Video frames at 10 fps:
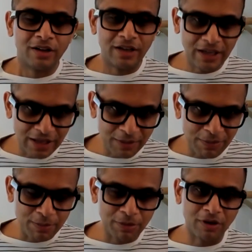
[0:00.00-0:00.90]
taking
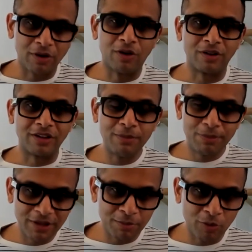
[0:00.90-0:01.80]
people along,
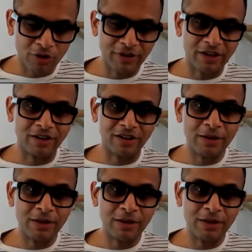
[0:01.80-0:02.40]
keeping them motivated,